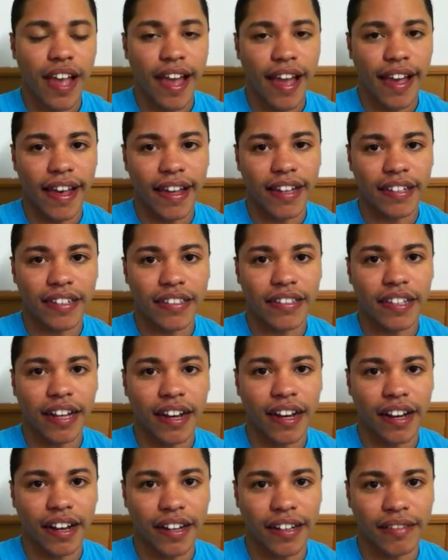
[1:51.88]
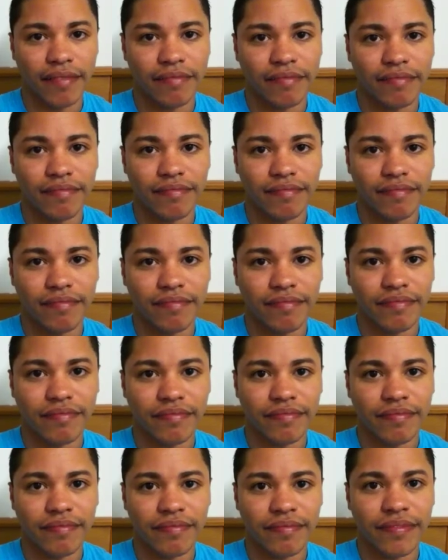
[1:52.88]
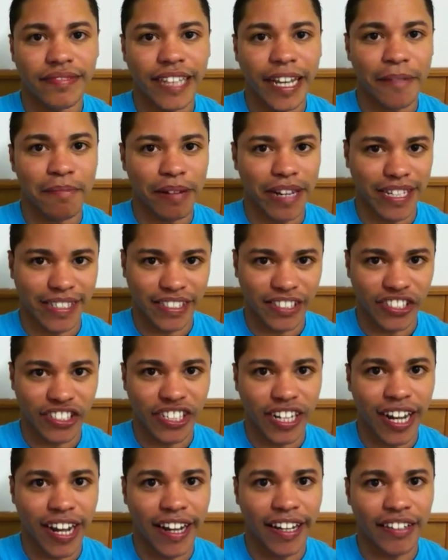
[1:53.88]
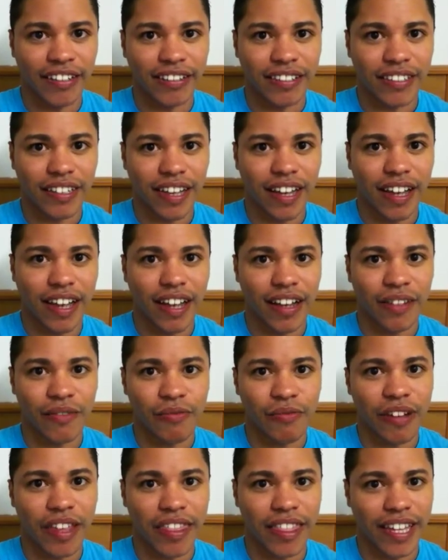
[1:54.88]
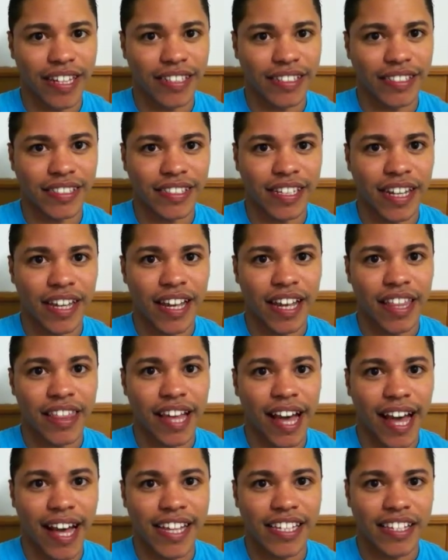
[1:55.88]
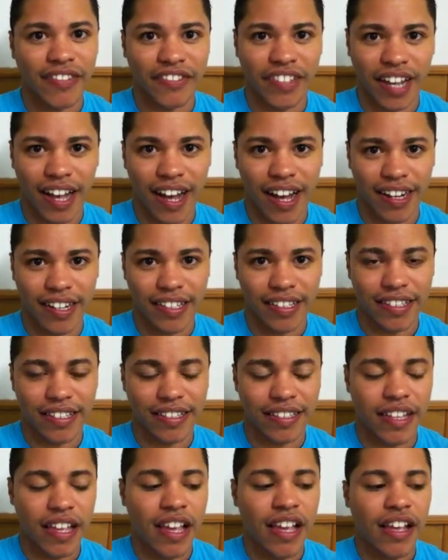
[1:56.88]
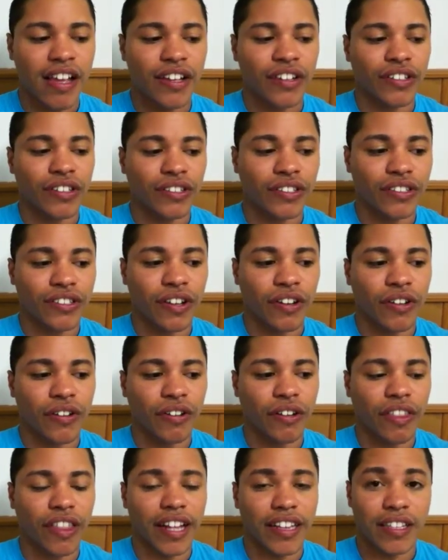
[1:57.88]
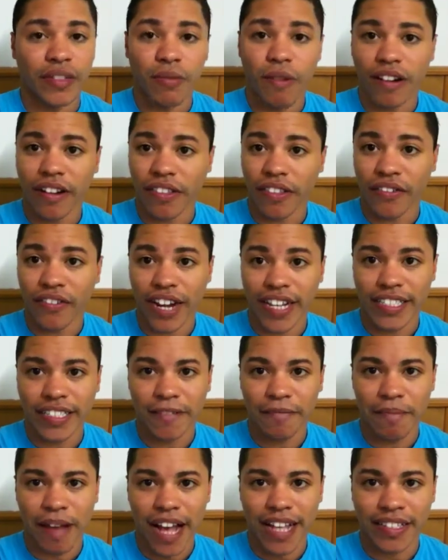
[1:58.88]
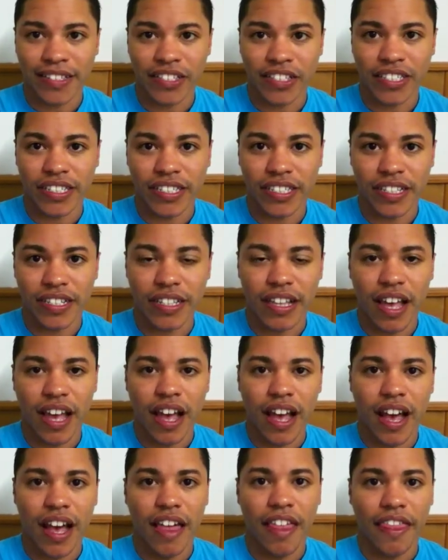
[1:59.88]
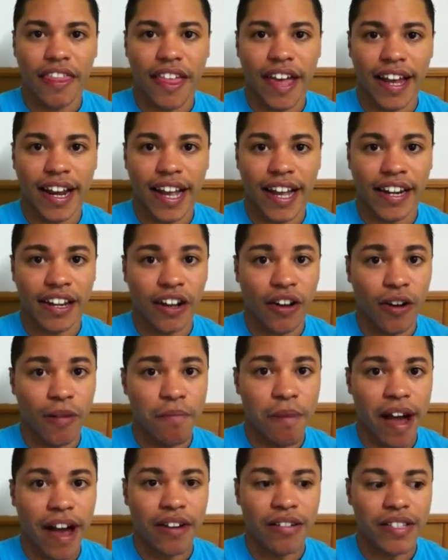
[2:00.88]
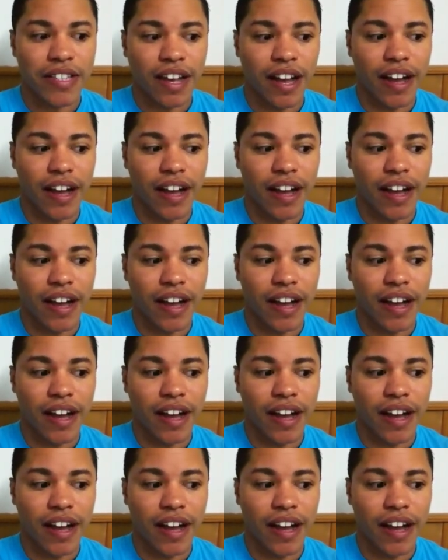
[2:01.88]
and they bless the child within the eyes of the goddess. So that's one of the rites of passages that I know about.